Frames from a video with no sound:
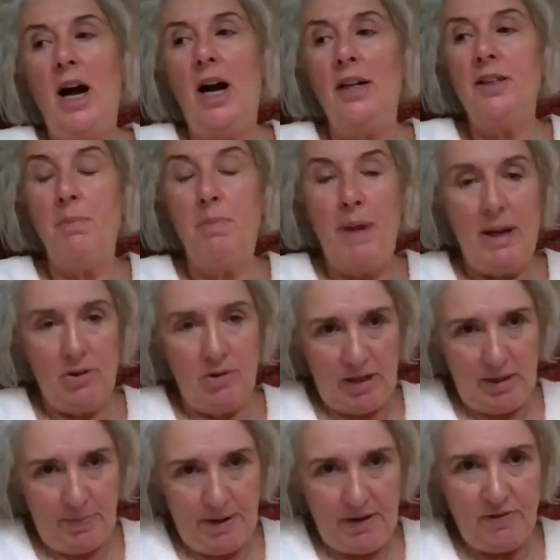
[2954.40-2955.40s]
the better
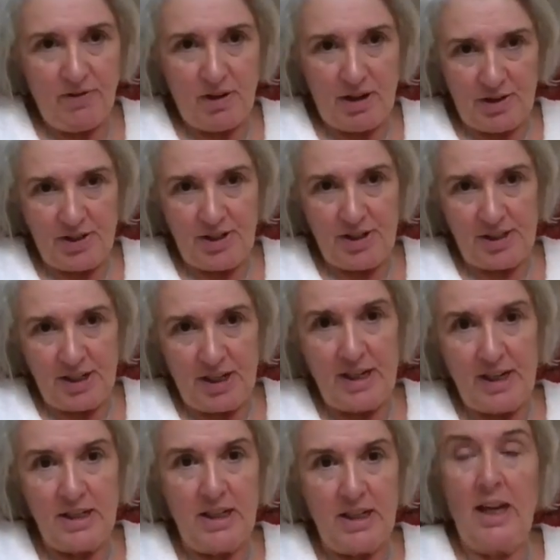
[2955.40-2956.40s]
it'll be for our
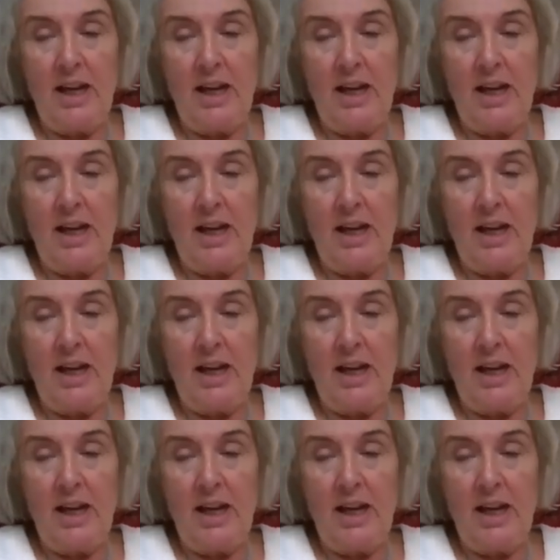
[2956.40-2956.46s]
society.